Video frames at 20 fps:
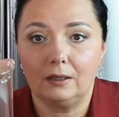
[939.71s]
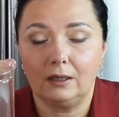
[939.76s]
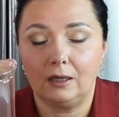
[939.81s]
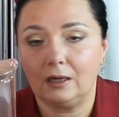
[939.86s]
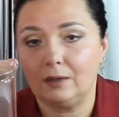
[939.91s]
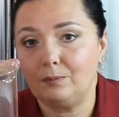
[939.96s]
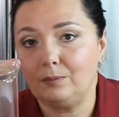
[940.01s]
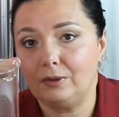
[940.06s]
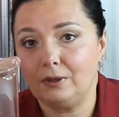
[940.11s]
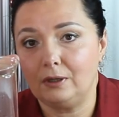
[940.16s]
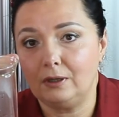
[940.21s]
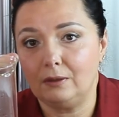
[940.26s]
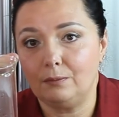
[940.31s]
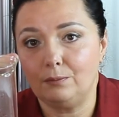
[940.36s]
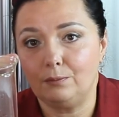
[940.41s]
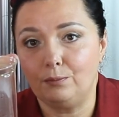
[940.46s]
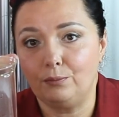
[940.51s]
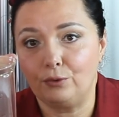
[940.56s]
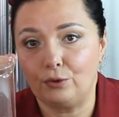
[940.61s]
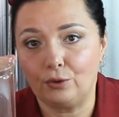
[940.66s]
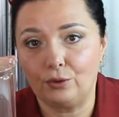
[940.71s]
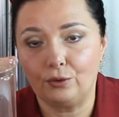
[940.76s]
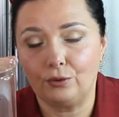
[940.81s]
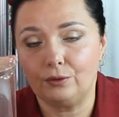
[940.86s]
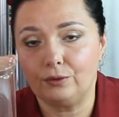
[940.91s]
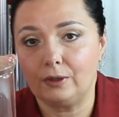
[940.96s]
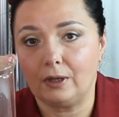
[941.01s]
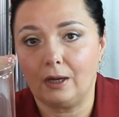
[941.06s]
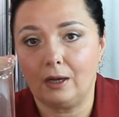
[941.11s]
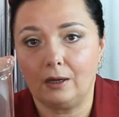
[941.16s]
can be
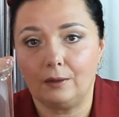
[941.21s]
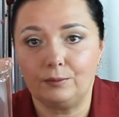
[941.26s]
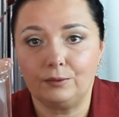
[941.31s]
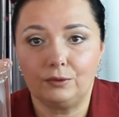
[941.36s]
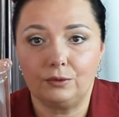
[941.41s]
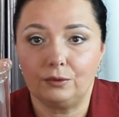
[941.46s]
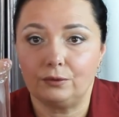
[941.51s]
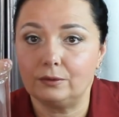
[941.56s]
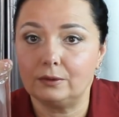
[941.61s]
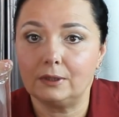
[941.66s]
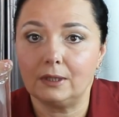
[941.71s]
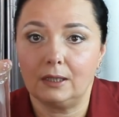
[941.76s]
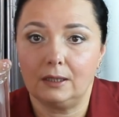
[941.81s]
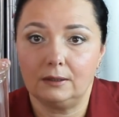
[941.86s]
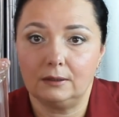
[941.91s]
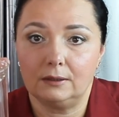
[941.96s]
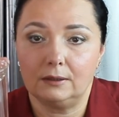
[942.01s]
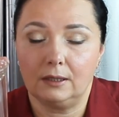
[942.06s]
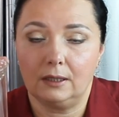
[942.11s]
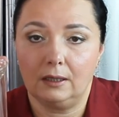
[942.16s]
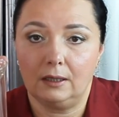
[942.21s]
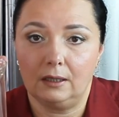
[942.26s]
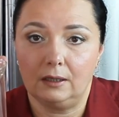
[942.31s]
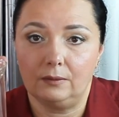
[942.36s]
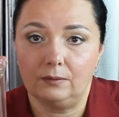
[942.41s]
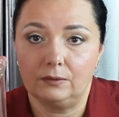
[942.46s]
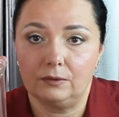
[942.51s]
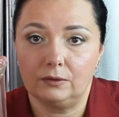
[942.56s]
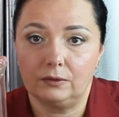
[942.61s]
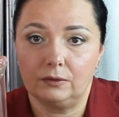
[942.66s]
brewed up to 10
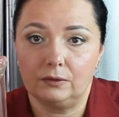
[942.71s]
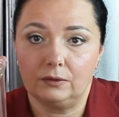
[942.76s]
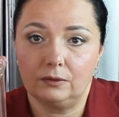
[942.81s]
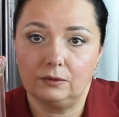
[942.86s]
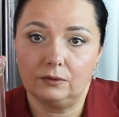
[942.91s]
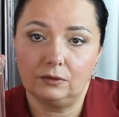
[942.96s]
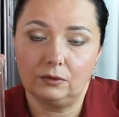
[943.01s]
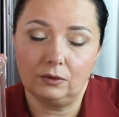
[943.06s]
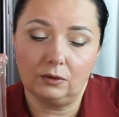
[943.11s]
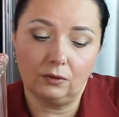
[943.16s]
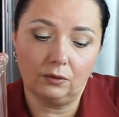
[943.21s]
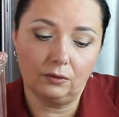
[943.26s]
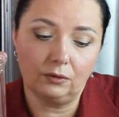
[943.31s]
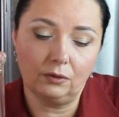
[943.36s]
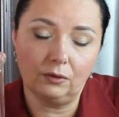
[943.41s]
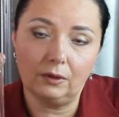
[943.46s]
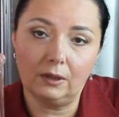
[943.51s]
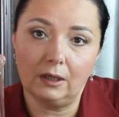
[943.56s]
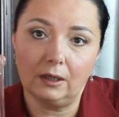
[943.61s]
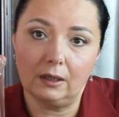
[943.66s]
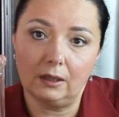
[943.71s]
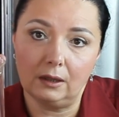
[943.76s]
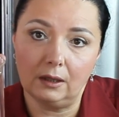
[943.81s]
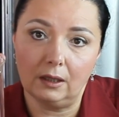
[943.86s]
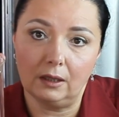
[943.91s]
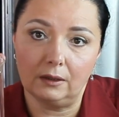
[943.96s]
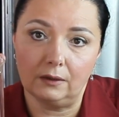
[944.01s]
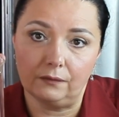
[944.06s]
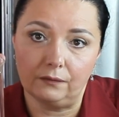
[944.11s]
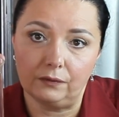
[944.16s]
times. So you get a
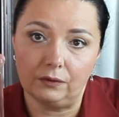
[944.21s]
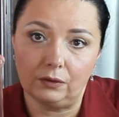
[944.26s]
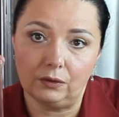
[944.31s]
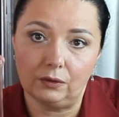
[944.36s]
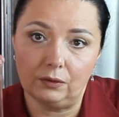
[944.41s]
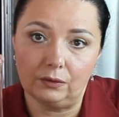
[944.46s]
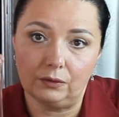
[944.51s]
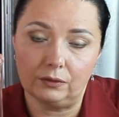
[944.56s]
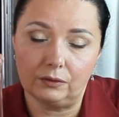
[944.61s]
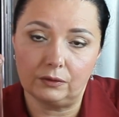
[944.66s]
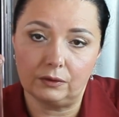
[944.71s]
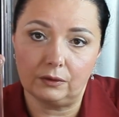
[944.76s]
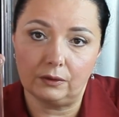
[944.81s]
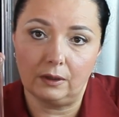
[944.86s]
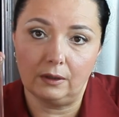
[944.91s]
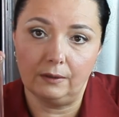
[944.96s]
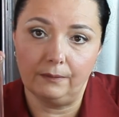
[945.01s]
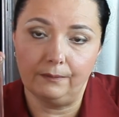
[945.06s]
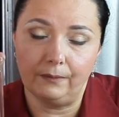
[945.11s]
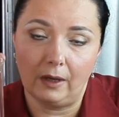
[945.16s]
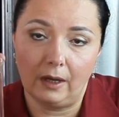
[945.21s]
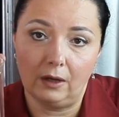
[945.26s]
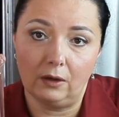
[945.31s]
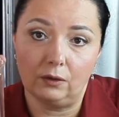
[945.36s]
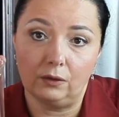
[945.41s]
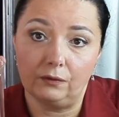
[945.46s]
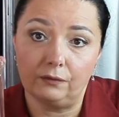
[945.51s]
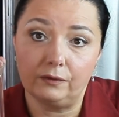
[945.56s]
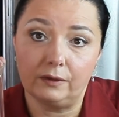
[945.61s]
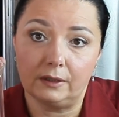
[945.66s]
lot of use
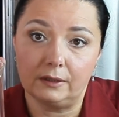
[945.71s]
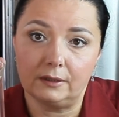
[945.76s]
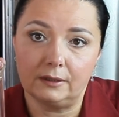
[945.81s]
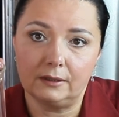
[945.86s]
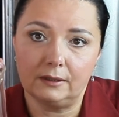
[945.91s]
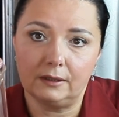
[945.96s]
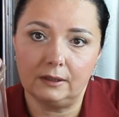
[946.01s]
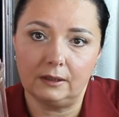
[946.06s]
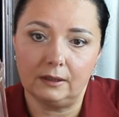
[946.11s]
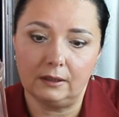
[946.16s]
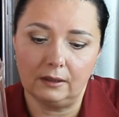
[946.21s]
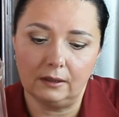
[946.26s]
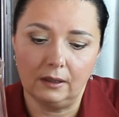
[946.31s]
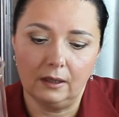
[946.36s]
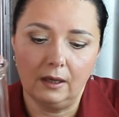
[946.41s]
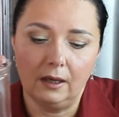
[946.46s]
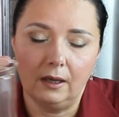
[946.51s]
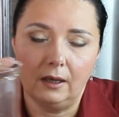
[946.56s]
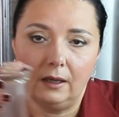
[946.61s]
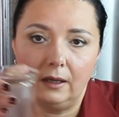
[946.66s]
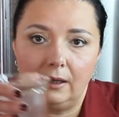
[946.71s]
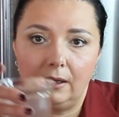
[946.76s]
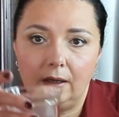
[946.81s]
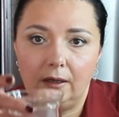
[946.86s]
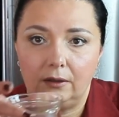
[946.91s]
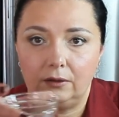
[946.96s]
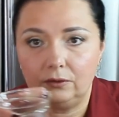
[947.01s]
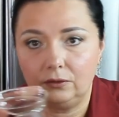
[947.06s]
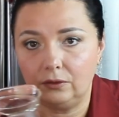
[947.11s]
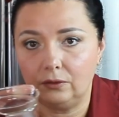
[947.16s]
out of this tea,
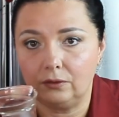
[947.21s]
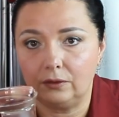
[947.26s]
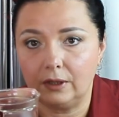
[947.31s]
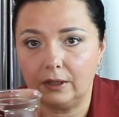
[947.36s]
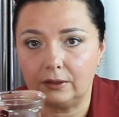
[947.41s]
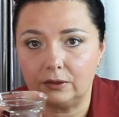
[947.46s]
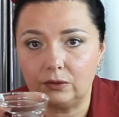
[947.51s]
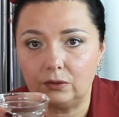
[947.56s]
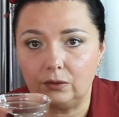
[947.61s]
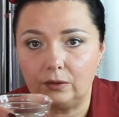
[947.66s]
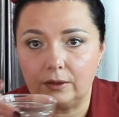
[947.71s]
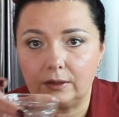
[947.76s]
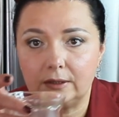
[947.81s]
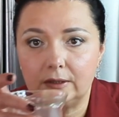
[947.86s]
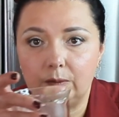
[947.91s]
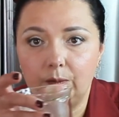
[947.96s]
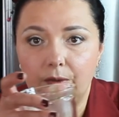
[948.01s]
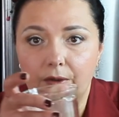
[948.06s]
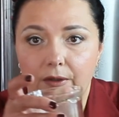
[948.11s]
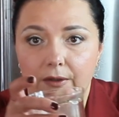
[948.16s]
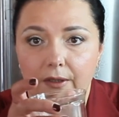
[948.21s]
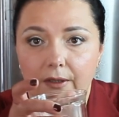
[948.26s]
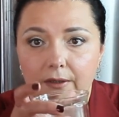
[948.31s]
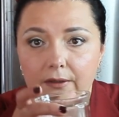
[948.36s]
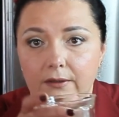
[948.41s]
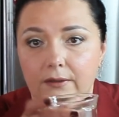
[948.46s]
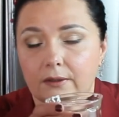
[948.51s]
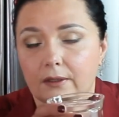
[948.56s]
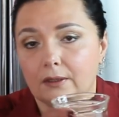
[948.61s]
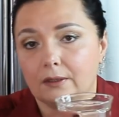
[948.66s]
and you get to
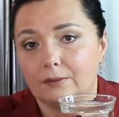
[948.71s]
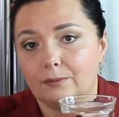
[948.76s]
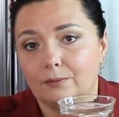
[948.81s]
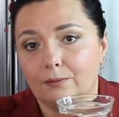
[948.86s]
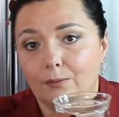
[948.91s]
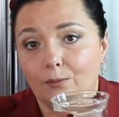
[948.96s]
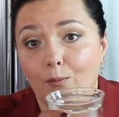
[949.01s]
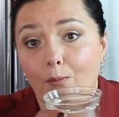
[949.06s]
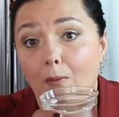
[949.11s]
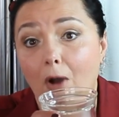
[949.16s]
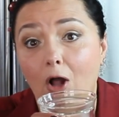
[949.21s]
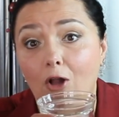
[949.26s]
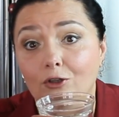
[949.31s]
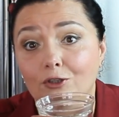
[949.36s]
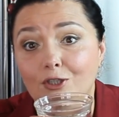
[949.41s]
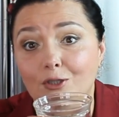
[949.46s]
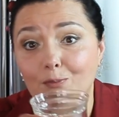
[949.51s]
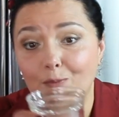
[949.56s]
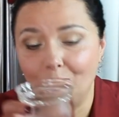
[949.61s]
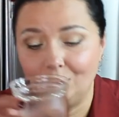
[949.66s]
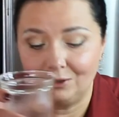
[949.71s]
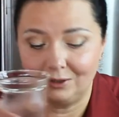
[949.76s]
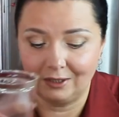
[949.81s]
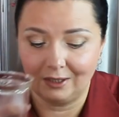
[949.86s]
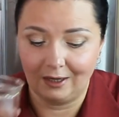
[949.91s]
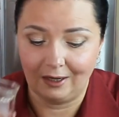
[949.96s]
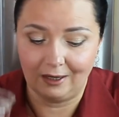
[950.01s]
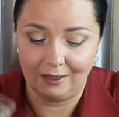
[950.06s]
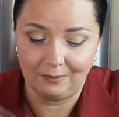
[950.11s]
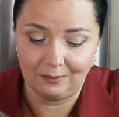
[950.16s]
experience it multiple
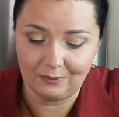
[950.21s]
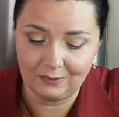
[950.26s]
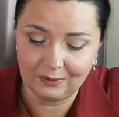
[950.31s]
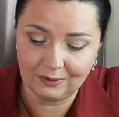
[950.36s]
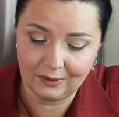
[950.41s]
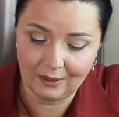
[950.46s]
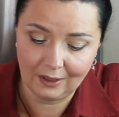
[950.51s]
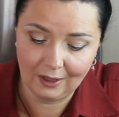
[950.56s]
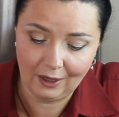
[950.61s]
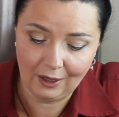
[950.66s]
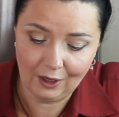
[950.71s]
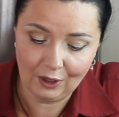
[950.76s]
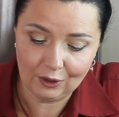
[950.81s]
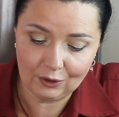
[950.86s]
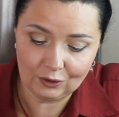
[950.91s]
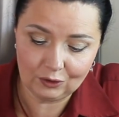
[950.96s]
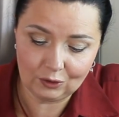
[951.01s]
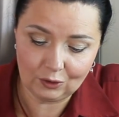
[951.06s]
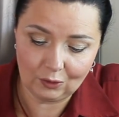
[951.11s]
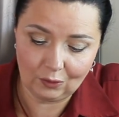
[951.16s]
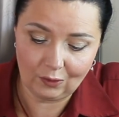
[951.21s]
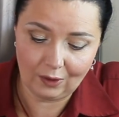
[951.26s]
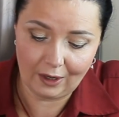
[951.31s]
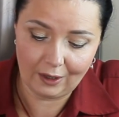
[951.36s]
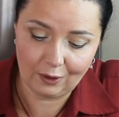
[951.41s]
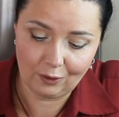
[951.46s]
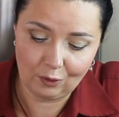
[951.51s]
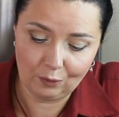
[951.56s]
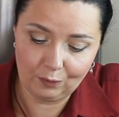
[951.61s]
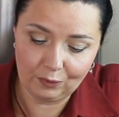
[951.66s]
times. So I
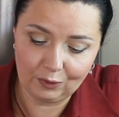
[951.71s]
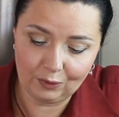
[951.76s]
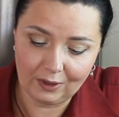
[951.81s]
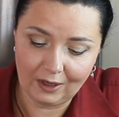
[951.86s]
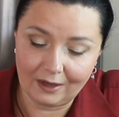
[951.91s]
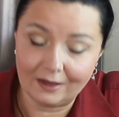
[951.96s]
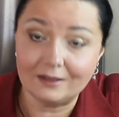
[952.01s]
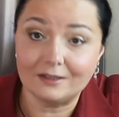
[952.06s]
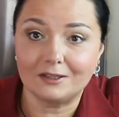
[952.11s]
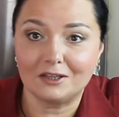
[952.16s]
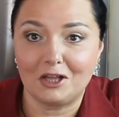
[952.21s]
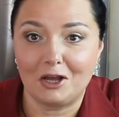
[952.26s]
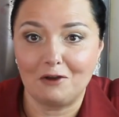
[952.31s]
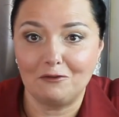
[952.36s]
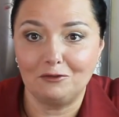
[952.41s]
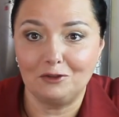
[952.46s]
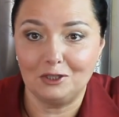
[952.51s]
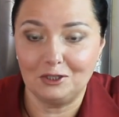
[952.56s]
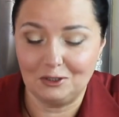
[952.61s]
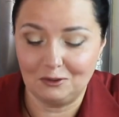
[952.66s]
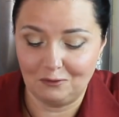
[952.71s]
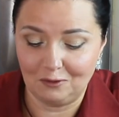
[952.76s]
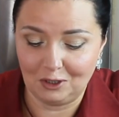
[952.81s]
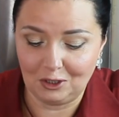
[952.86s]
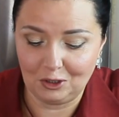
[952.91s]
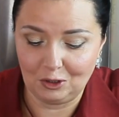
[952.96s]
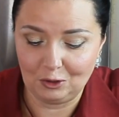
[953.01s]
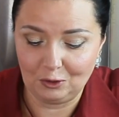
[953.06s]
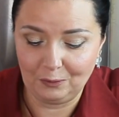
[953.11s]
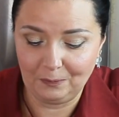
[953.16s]
hope you guys love this
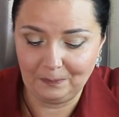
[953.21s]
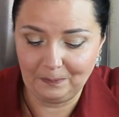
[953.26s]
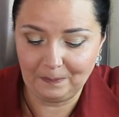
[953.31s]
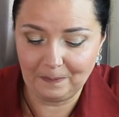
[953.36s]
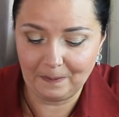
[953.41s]
video.